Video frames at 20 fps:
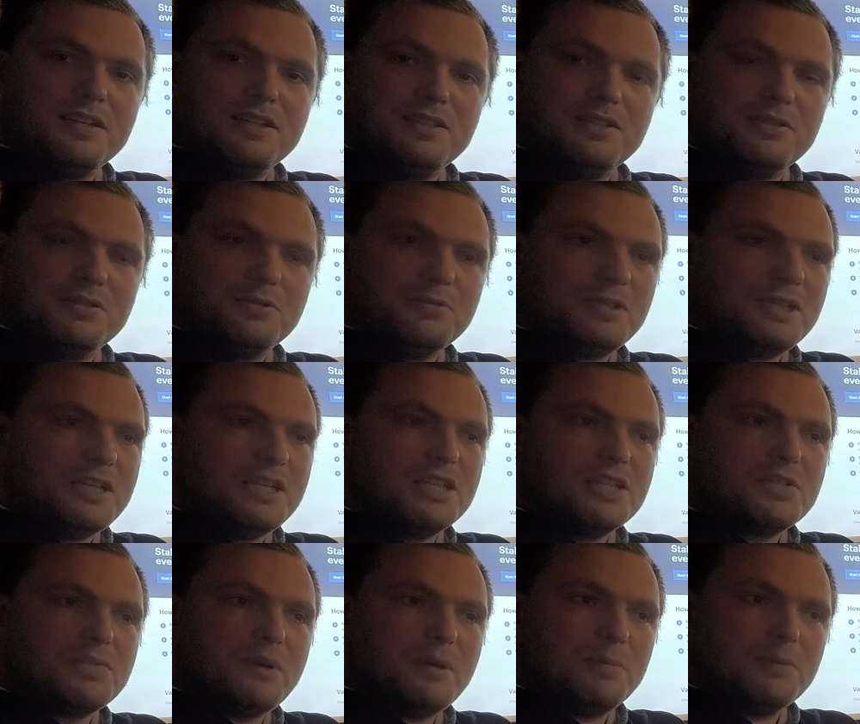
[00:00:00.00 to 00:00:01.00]
to really
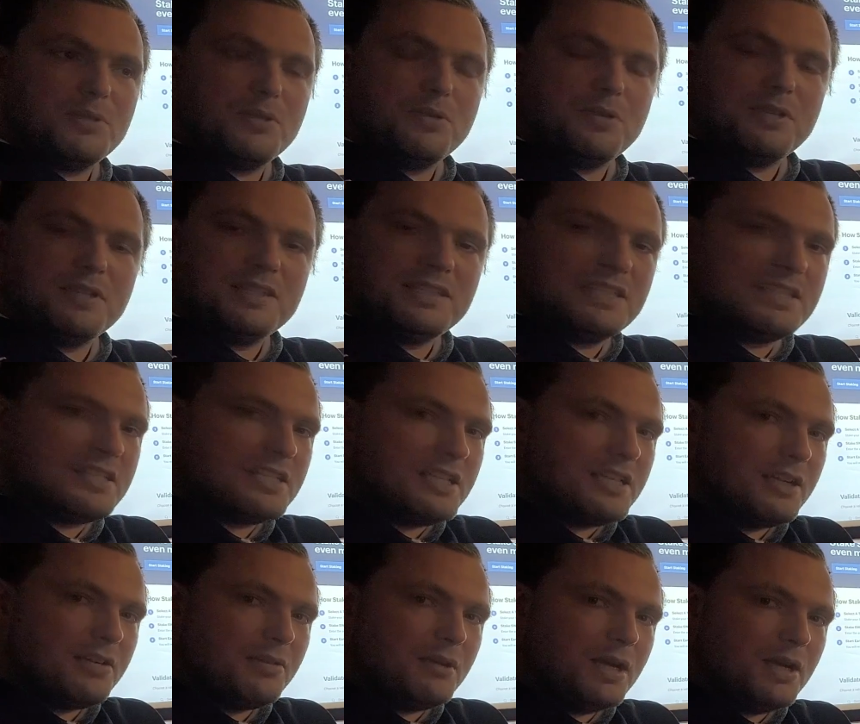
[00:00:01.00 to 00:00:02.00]
swap tokens
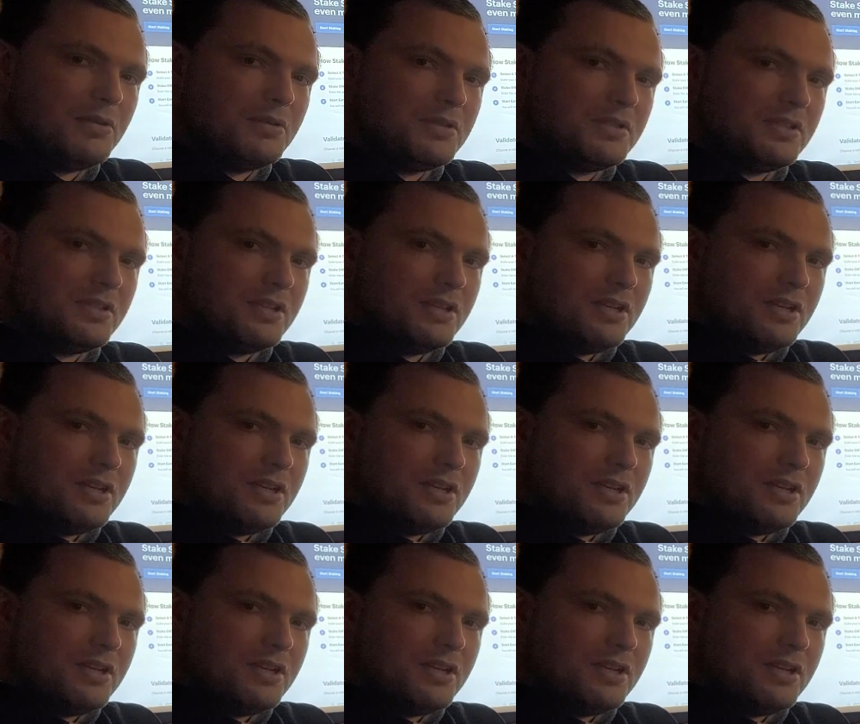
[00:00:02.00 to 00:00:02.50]
easily around?